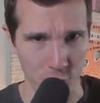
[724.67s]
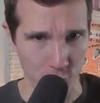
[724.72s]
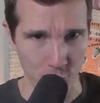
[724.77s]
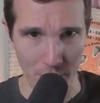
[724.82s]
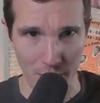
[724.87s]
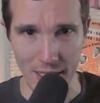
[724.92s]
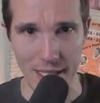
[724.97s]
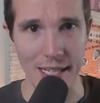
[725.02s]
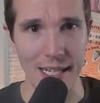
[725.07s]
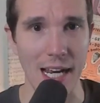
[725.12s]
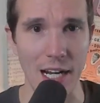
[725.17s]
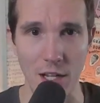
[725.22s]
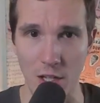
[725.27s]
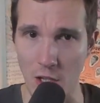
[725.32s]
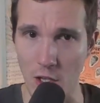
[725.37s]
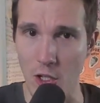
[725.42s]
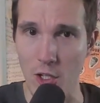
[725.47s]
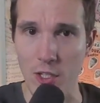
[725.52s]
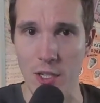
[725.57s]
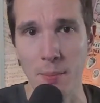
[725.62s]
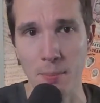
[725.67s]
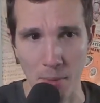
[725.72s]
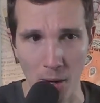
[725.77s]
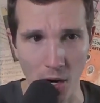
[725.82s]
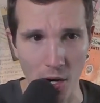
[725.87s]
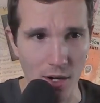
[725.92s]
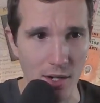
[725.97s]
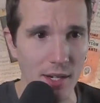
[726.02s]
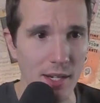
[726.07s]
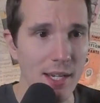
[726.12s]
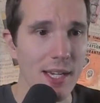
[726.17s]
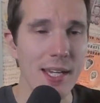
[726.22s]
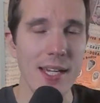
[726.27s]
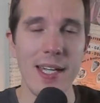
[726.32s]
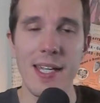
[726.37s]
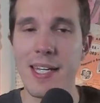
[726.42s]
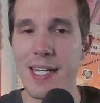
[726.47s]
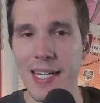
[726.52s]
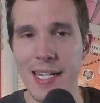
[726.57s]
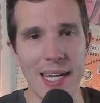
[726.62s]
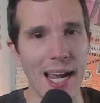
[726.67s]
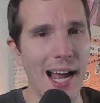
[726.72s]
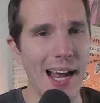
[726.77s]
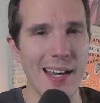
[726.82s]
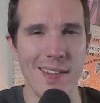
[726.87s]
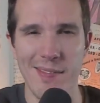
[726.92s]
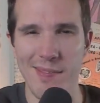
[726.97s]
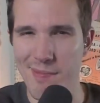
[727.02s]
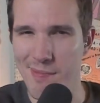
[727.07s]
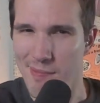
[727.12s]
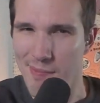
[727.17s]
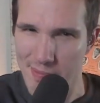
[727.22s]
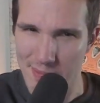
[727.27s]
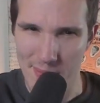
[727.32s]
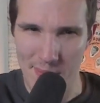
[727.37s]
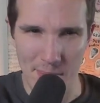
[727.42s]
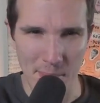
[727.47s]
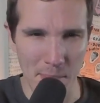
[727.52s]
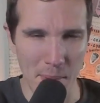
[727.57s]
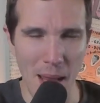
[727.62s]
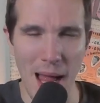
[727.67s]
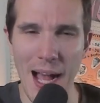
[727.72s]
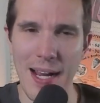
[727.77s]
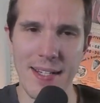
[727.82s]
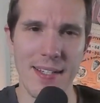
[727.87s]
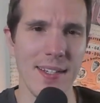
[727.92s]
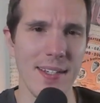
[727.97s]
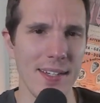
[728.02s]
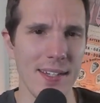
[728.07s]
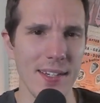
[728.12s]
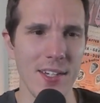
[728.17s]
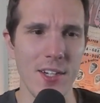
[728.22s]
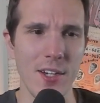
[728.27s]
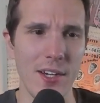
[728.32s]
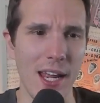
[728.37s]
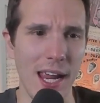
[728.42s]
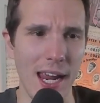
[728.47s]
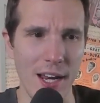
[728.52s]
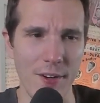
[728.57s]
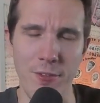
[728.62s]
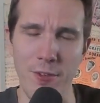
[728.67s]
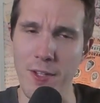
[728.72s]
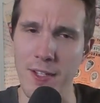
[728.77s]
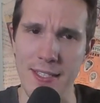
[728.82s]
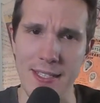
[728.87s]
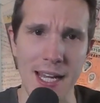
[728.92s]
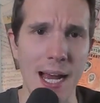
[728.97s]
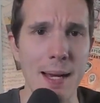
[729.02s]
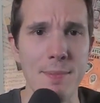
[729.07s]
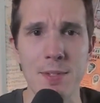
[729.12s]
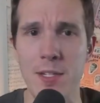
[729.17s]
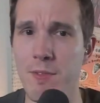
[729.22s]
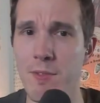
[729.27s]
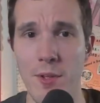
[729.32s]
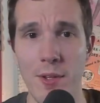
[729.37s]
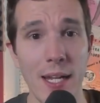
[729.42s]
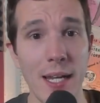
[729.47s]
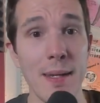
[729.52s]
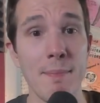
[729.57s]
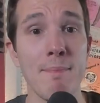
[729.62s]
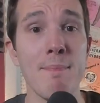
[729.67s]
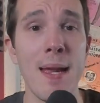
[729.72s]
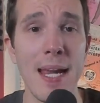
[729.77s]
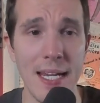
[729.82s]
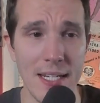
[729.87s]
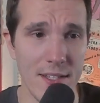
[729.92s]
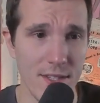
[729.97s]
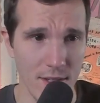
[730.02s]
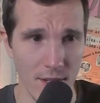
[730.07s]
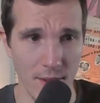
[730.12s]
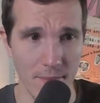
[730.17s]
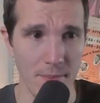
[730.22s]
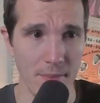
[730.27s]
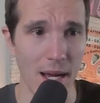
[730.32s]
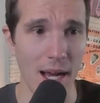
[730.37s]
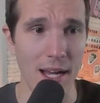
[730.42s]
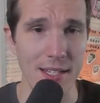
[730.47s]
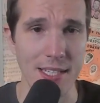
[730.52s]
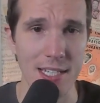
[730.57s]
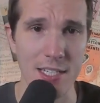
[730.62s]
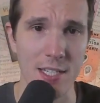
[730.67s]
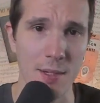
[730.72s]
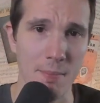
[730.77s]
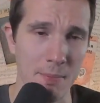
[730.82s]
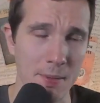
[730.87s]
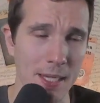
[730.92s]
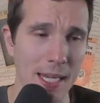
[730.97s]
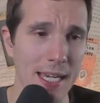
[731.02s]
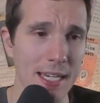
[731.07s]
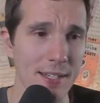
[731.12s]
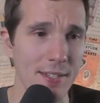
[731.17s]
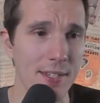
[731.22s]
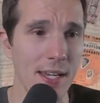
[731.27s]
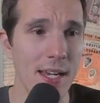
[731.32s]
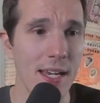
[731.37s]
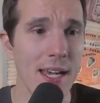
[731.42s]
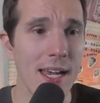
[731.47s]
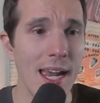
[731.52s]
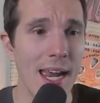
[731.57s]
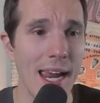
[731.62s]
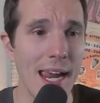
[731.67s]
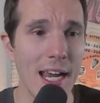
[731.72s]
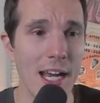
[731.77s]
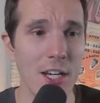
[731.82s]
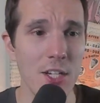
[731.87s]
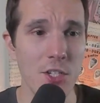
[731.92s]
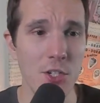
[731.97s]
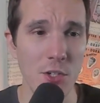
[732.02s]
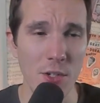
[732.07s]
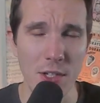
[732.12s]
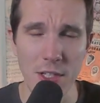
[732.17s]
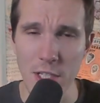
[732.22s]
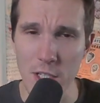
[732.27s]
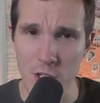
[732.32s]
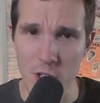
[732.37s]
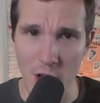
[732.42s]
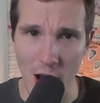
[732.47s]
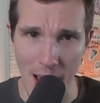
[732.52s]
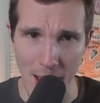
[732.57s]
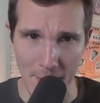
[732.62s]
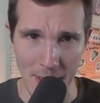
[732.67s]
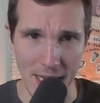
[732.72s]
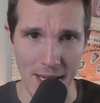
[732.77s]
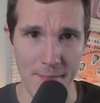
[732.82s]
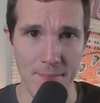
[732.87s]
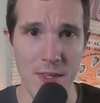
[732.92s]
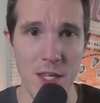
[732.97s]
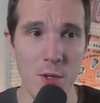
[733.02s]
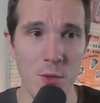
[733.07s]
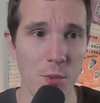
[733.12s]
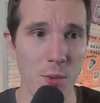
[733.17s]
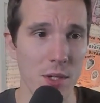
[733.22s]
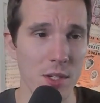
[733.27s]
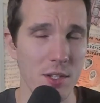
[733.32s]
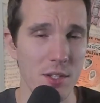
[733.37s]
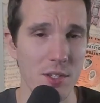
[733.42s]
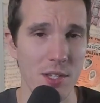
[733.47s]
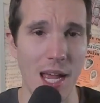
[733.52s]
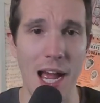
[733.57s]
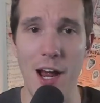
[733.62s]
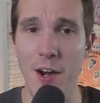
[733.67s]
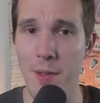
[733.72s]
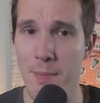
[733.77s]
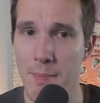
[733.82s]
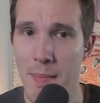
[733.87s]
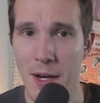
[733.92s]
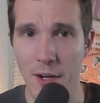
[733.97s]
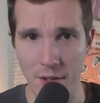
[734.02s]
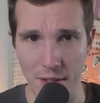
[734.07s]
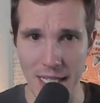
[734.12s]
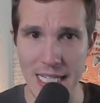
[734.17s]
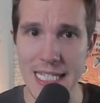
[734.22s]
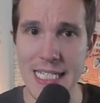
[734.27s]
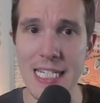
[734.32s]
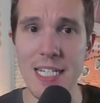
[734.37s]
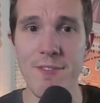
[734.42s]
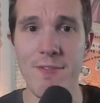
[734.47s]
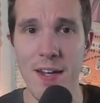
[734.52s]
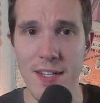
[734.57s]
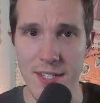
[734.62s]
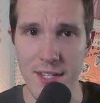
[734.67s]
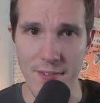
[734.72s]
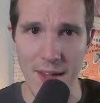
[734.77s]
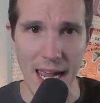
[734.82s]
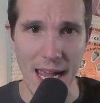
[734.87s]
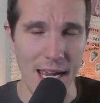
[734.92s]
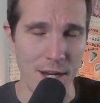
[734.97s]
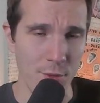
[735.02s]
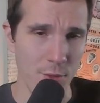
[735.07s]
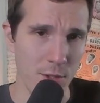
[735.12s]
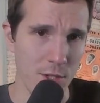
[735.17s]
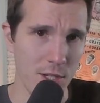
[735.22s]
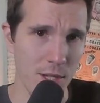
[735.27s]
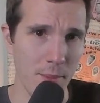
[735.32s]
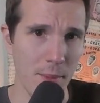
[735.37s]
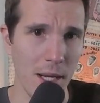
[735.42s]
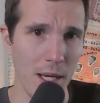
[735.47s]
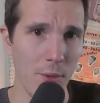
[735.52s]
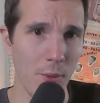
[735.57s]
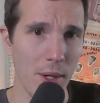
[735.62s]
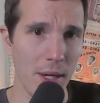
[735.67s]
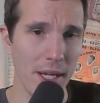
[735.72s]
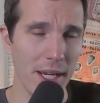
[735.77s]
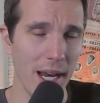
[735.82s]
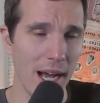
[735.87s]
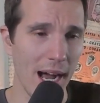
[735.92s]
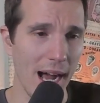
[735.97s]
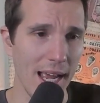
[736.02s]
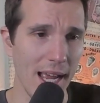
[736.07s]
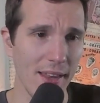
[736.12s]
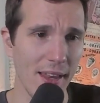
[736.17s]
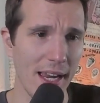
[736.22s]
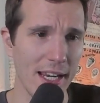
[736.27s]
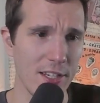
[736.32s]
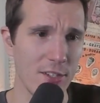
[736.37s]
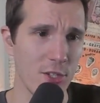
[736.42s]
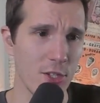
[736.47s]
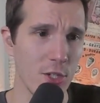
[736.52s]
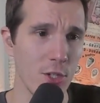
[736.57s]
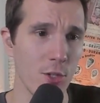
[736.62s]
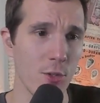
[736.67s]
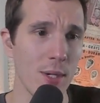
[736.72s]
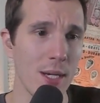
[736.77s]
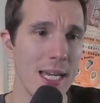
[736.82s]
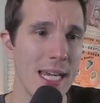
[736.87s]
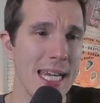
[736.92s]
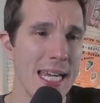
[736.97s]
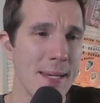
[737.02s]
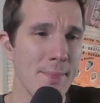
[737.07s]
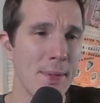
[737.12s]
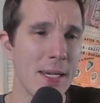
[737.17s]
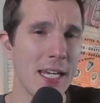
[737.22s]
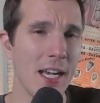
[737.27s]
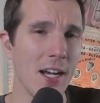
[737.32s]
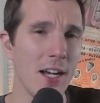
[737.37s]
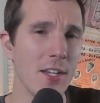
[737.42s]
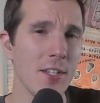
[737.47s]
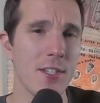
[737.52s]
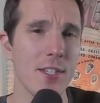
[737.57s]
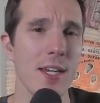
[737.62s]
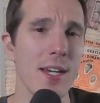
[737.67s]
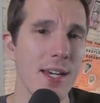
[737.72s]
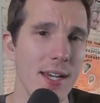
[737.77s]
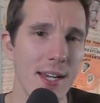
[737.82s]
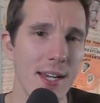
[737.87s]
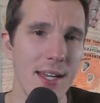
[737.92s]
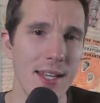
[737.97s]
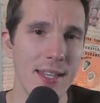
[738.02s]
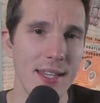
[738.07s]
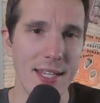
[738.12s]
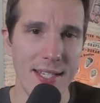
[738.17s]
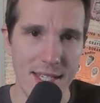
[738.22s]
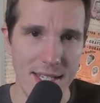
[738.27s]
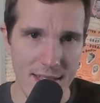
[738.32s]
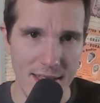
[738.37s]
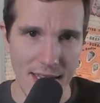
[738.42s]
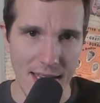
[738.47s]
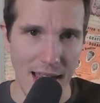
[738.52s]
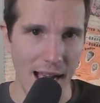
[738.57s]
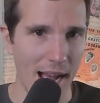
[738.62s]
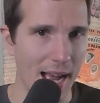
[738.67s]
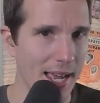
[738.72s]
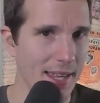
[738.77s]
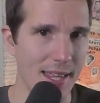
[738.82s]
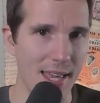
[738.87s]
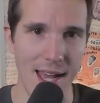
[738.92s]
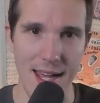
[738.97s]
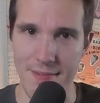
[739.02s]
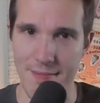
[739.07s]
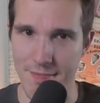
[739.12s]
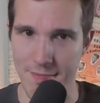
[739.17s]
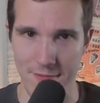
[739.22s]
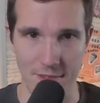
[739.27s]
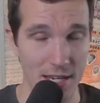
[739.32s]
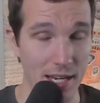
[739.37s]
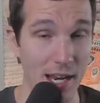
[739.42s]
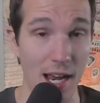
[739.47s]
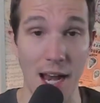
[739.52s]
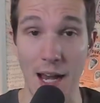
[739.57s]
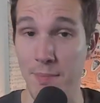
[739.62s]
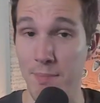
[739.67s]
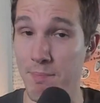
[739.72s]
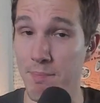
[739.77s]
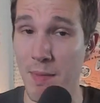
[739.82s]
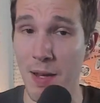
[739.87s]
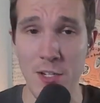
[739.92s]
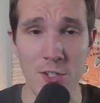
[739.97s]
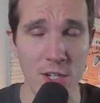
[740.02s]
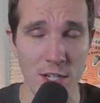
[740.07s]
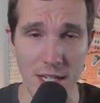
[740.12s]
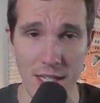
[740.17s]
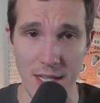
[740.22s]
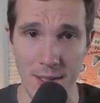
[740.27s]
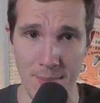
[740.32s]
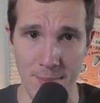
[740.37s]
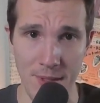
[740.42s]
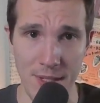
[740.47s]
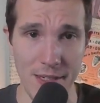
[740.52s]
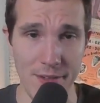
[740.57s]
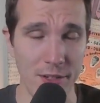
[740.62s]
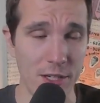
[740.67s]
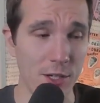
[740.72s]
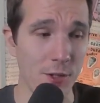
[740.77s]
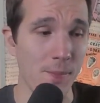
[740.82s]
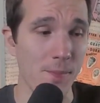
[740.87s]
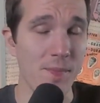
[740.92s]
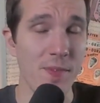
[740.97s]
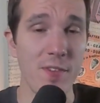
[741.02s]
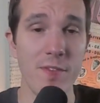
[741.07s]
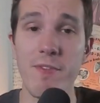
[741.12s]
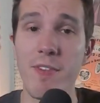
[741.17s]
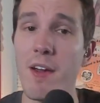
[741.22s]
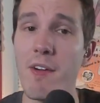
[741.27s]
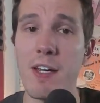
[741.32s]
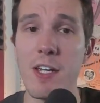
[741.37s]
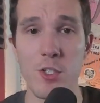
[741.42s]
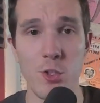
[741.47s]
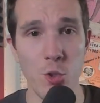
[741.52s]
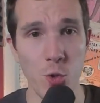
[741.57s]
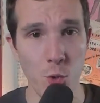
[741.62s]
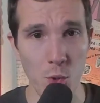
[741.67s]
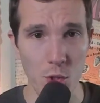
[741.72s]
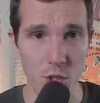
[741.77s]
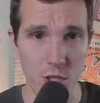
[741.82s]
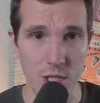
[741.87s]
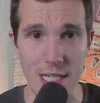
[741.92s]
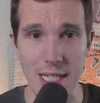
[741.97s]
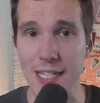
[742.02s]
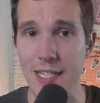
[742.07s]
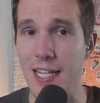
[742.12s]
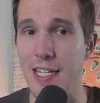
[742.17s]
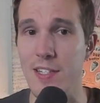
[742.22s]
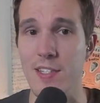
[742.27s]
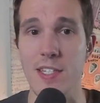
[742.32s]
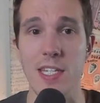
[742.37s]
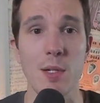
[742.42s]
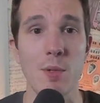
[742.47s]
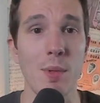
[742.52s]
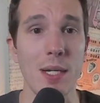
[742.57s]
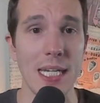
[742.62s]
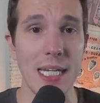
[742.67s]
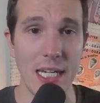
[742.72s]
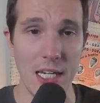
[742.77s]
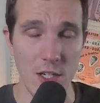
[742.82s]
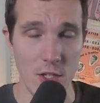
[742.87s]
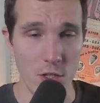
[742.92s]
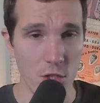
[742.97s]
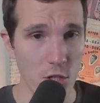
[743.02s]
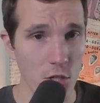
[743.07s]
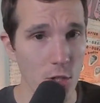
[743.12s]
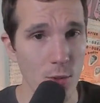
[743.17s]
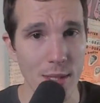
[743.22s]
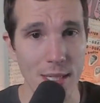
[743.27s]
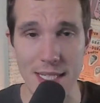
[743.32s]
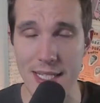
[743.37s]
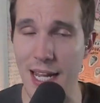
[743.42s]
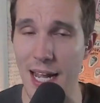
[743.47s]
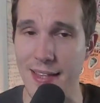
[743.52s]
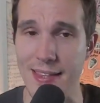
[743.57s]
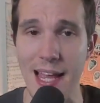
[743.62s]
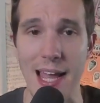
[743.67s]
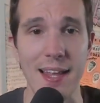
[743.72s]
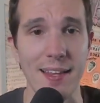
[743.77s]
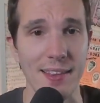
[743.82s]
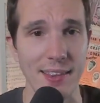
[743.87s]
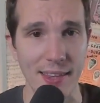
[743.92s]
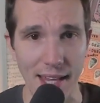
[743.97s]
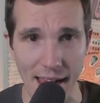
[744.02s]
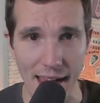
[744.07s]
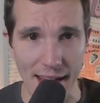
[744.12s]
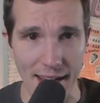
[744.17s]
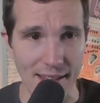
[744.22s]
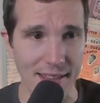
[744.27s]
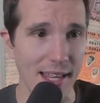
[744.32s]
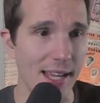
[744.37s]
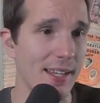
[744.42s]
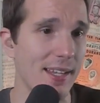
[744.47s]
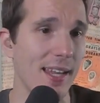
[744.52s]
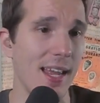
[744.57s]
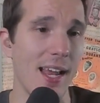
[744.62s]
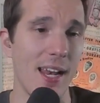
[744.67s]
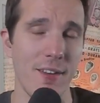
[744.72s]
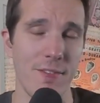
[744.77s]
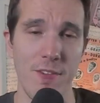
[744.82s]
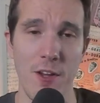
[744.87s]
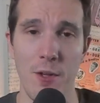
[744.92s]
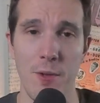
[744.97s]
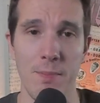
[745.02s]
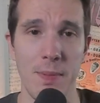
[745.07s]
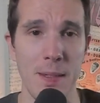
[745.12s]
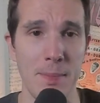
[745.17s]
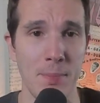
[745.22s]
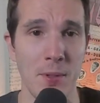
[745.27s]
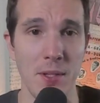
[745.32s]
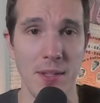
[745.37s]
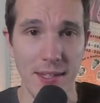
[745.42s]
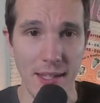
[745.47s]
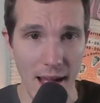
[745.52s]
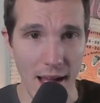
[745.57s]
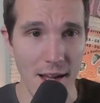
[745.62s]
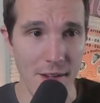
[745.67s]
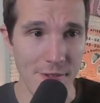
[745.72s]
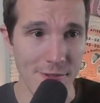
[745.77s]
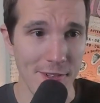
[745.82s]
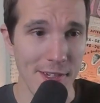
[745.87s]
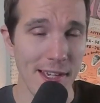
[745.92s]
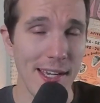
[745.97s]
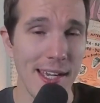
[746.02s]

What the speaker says: really kind of looked the part. He got blocked a good handful of times, even though they made some decent plays. And Daryl Nechami was out of Maryland. Defensive end was someone I wanted to highlight too, because this is the guy that I mentioned in the preview. Very toolsy. Let's see what he can do. He's got that length that NFL people love.